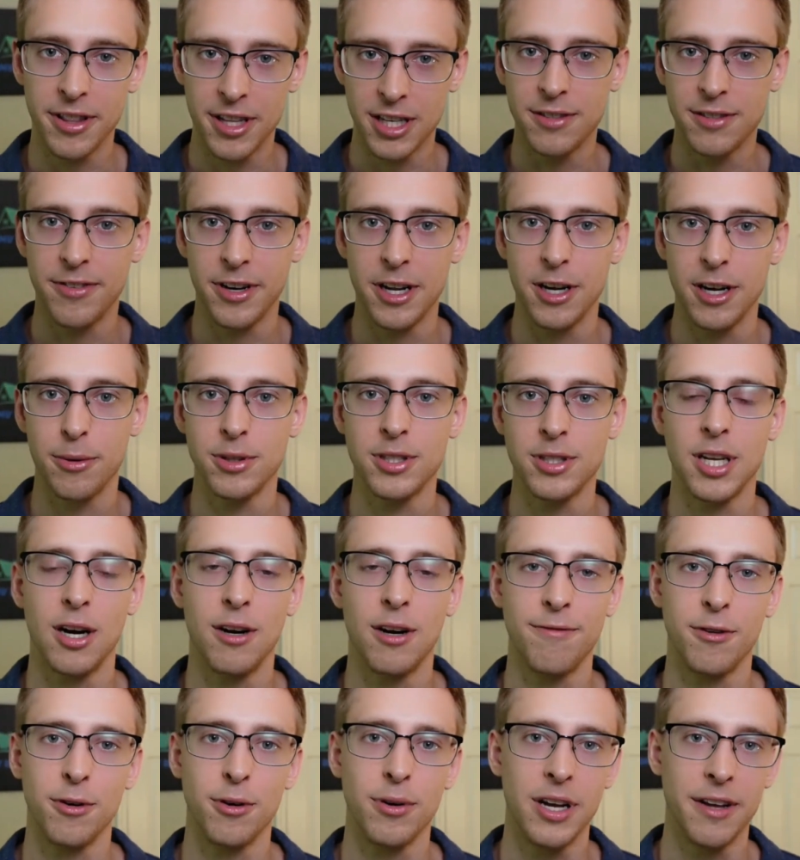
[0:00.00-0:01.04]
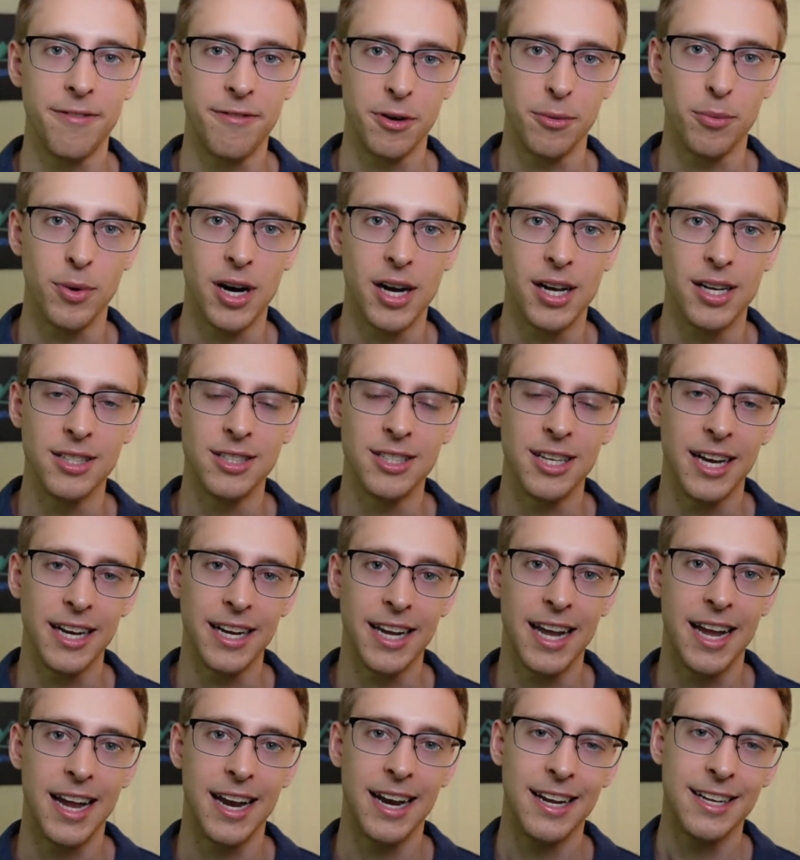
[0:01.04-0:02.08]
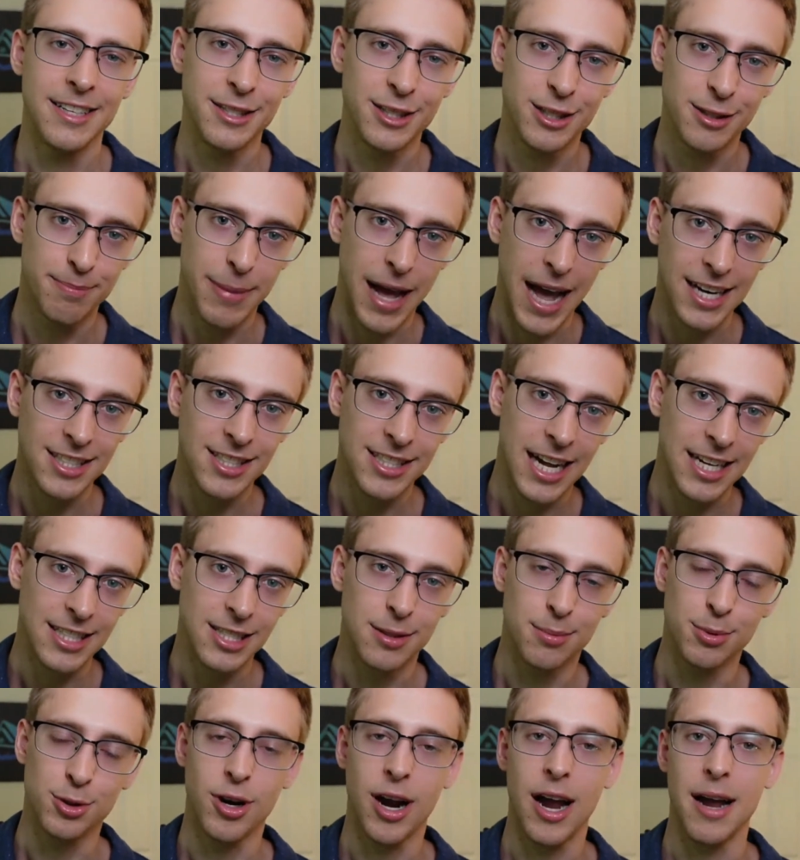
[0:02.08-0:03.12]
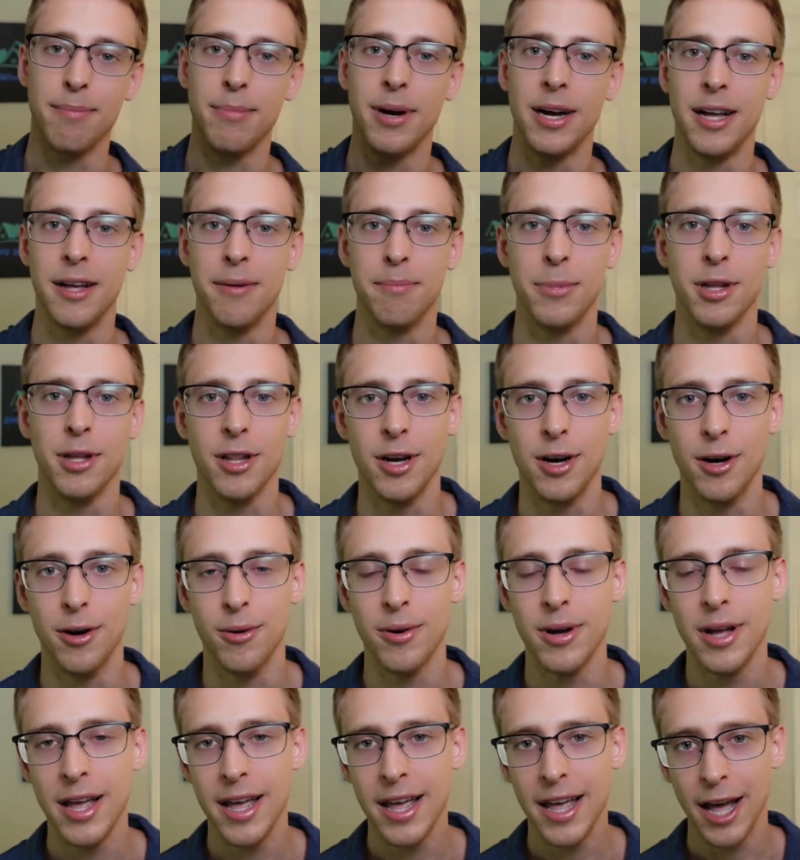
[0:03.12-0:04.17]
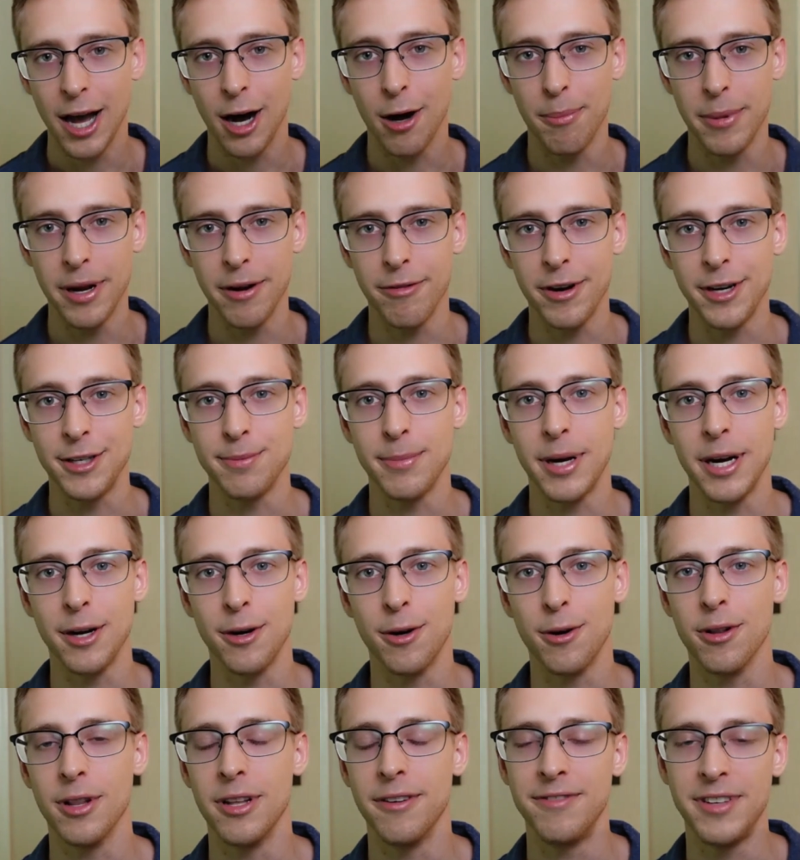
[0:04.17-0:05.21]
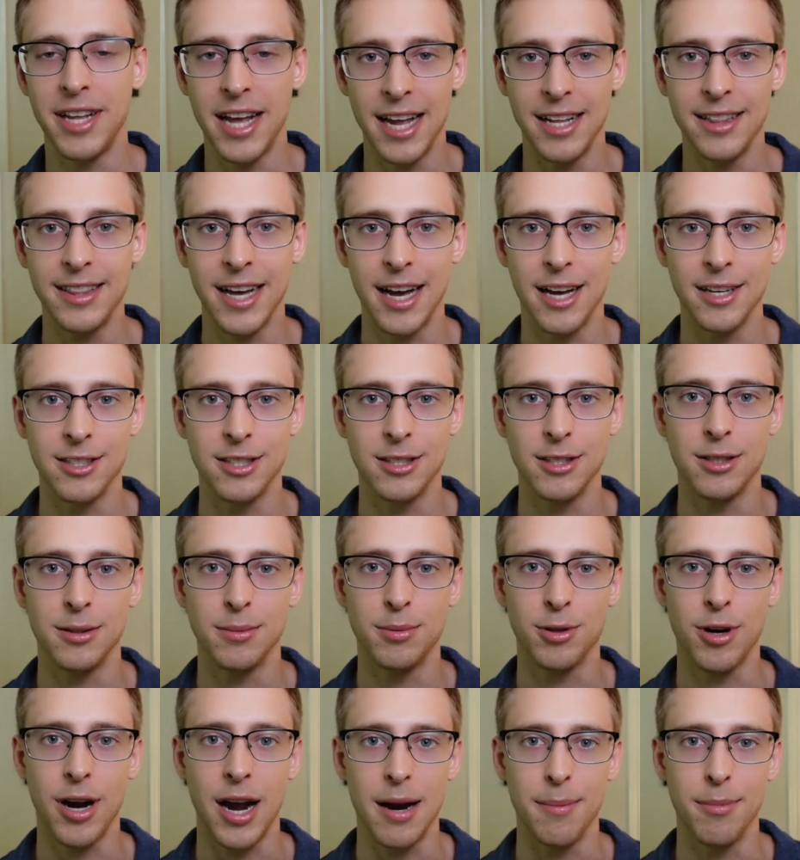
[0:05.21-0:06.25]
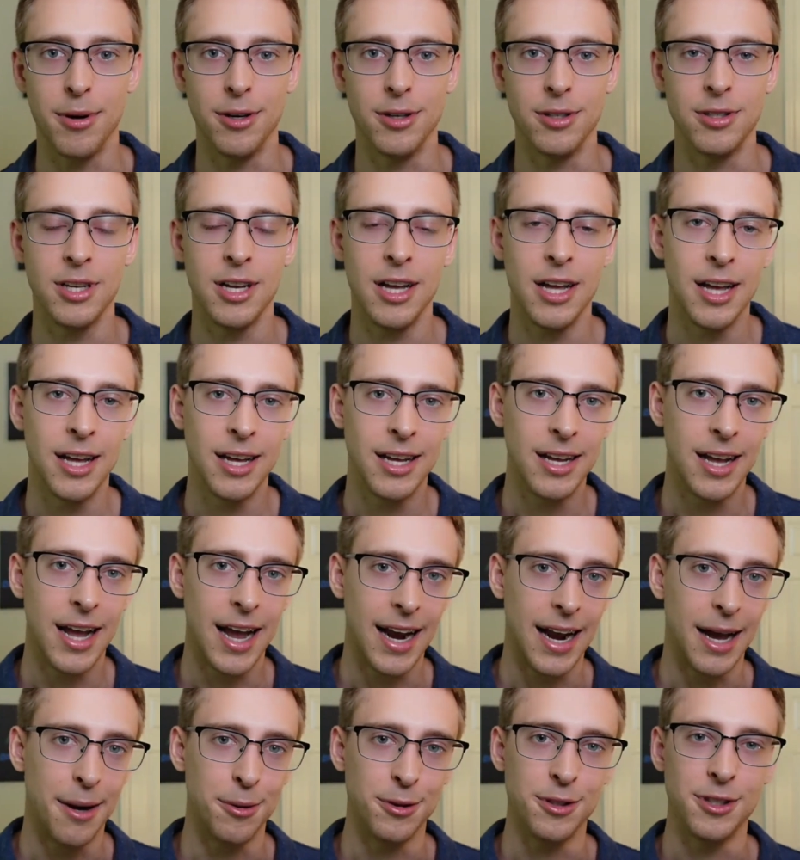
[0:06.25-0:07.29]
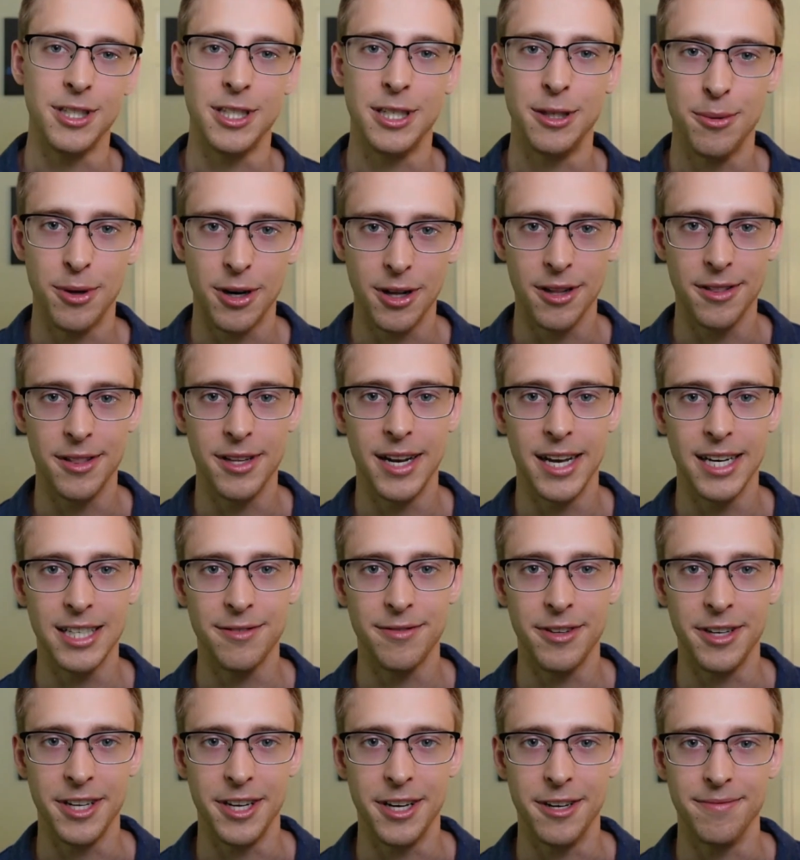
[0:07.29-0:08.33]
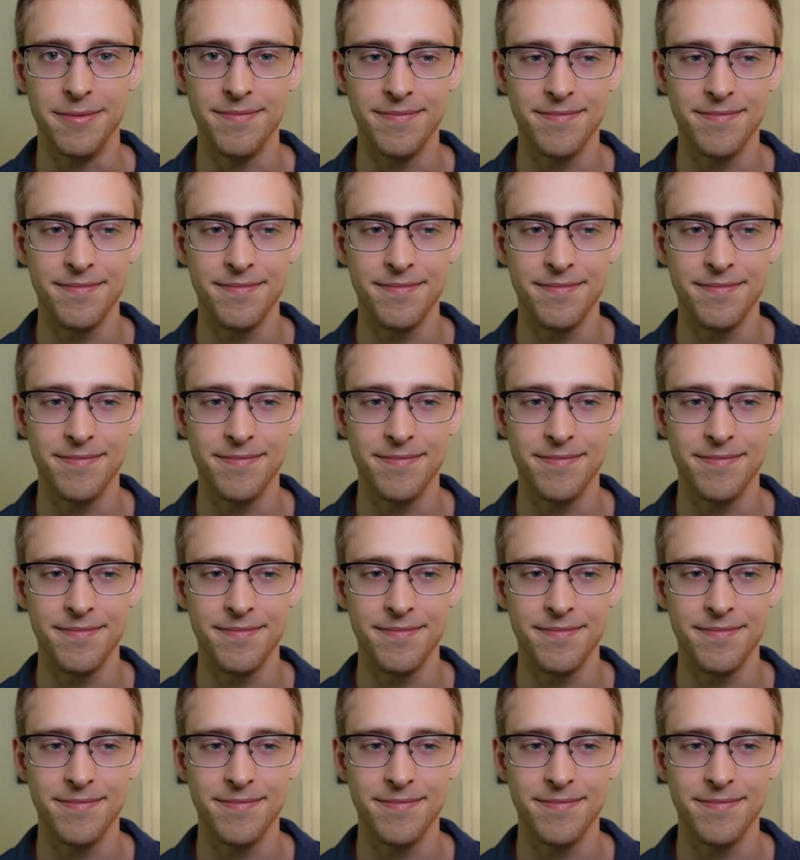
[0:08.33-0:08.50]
this video was helpful. If it was, again, smash that subscribe button below. Help me reach my goal of 10,000 subscribers, and I will see you all in the next video.